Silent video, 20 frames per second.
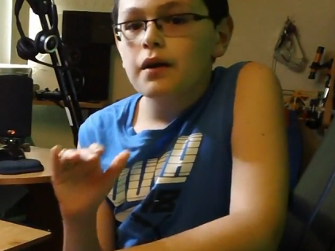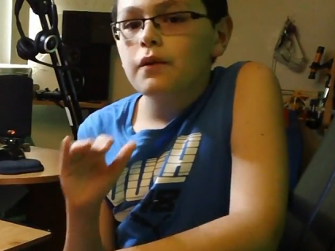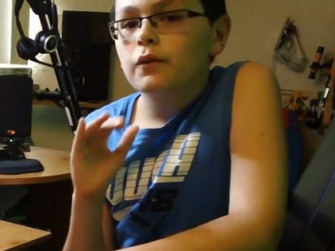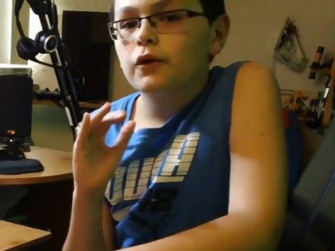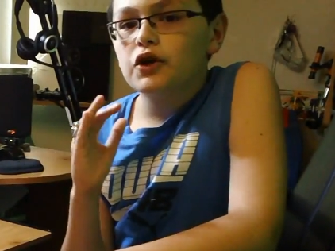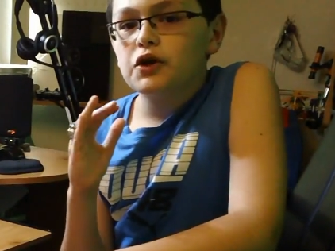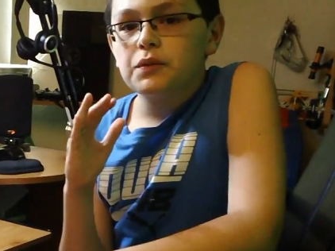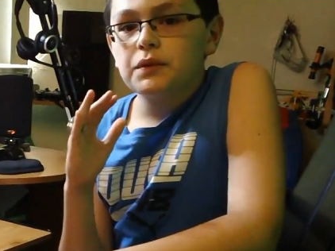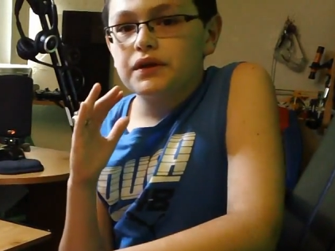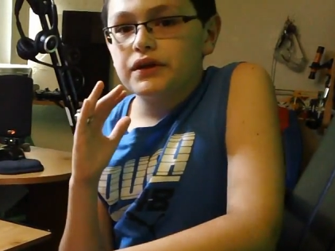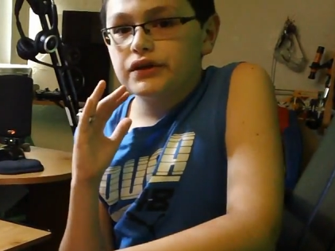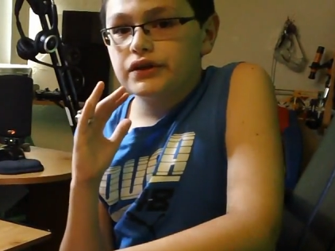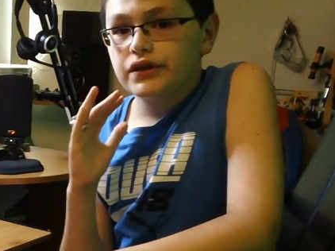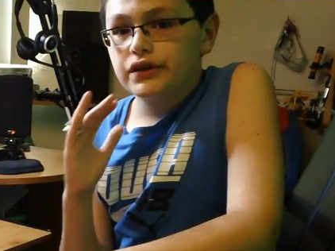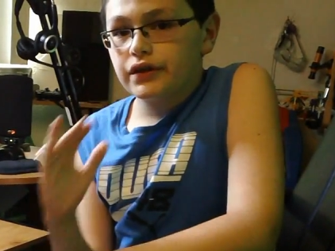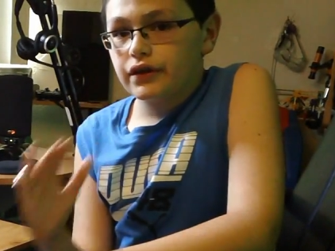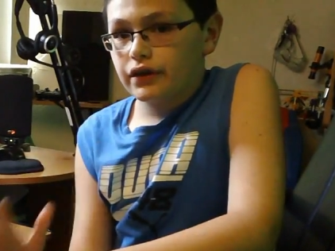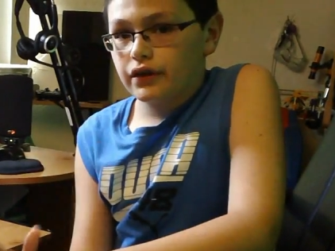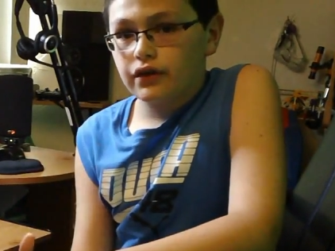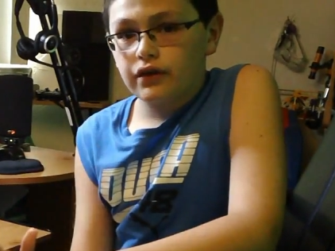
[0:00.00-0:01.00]
which means
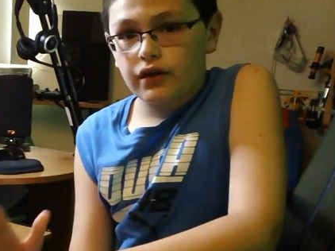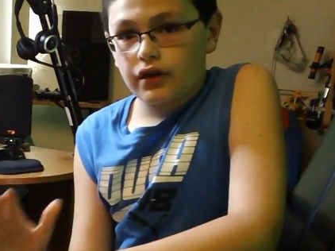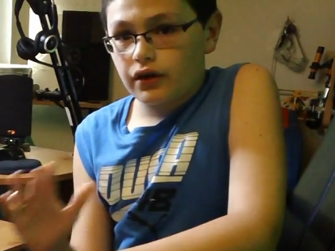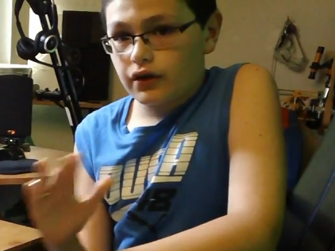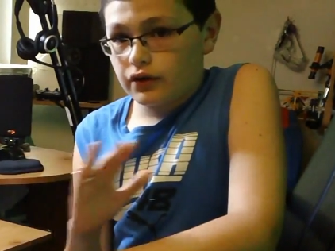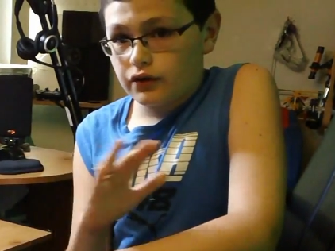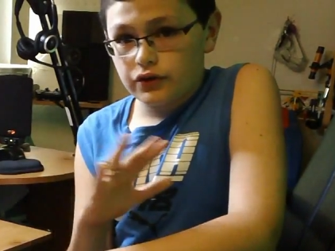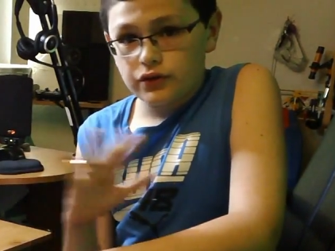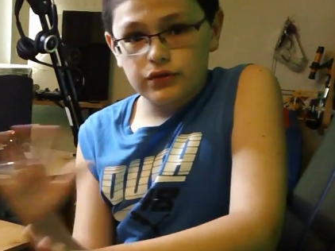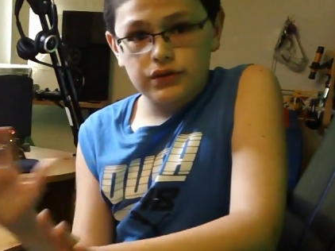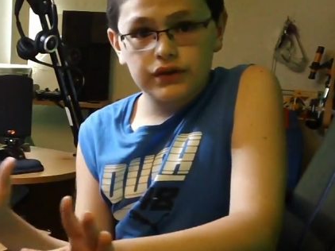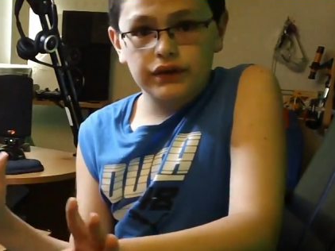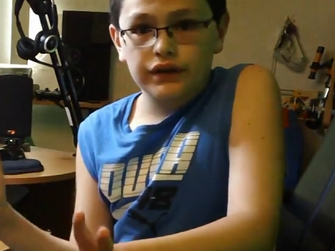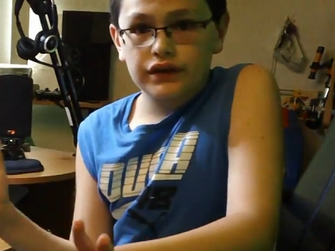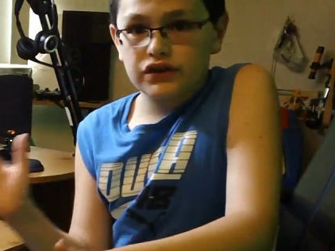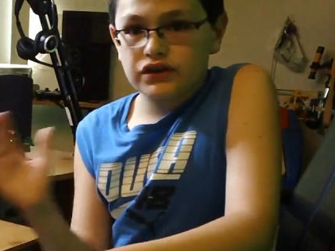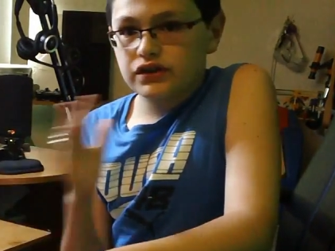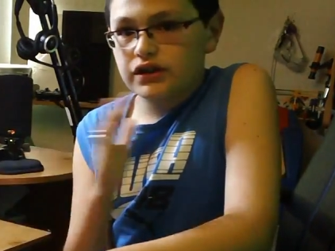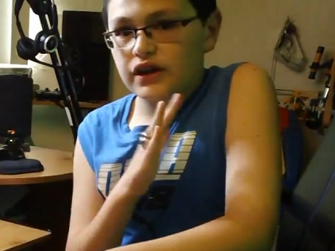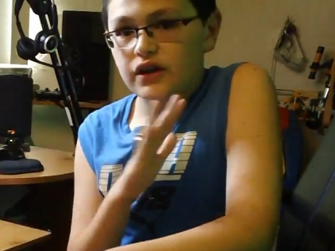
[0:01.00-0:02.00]
are
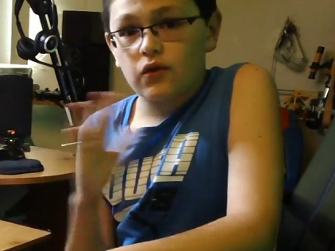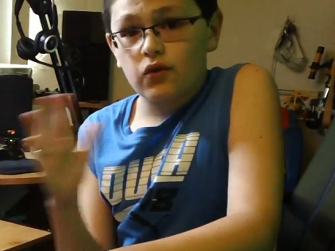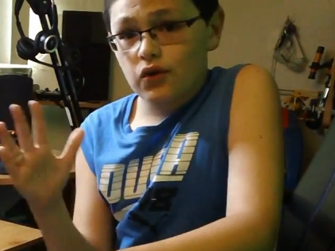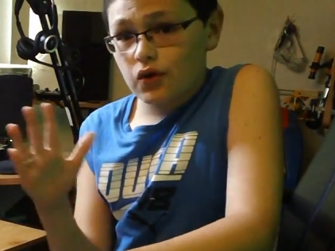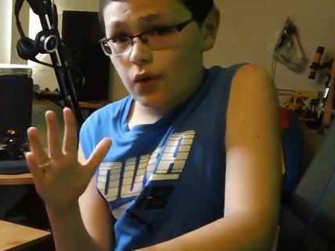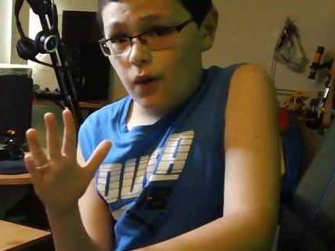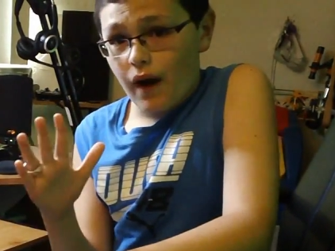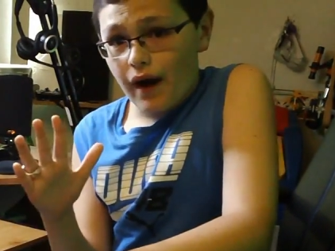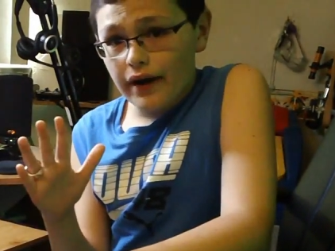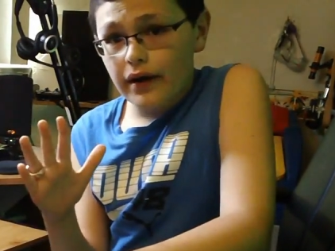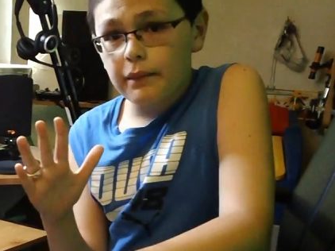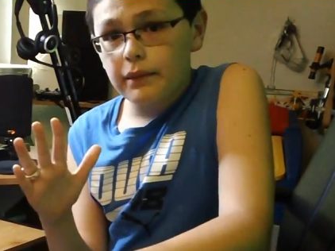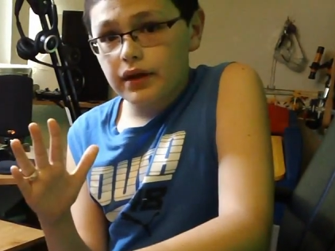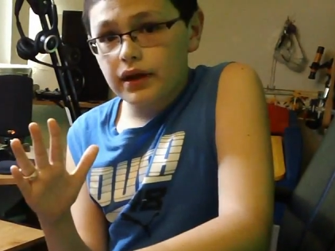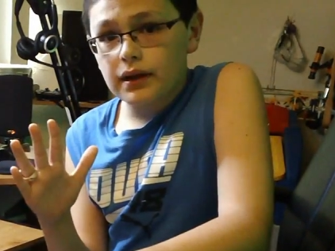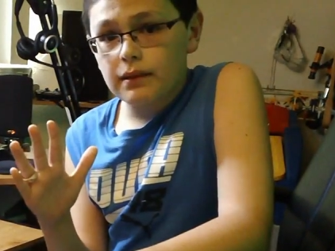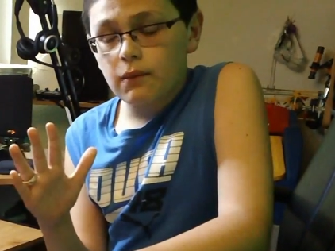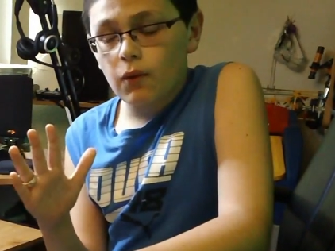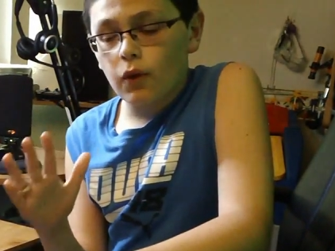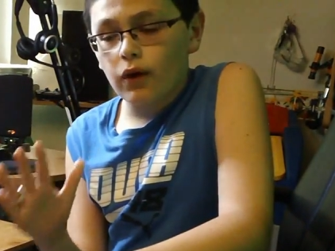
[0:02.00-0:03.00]
useless, they don't go on them
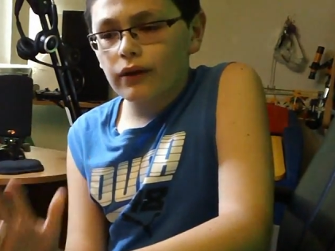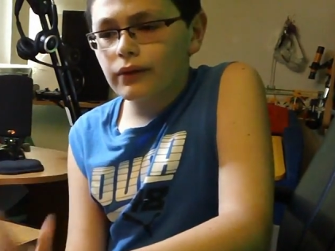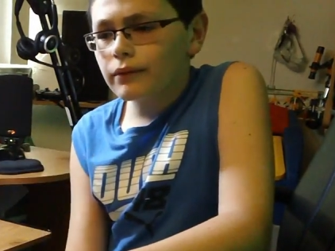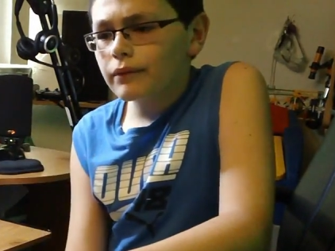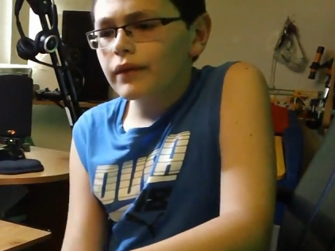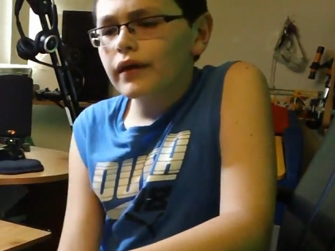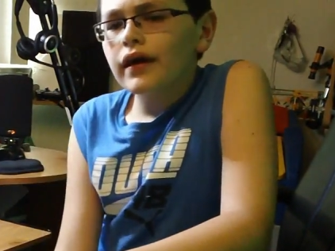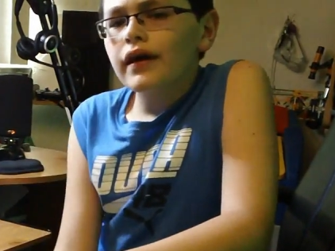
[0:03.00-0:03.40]
anymore,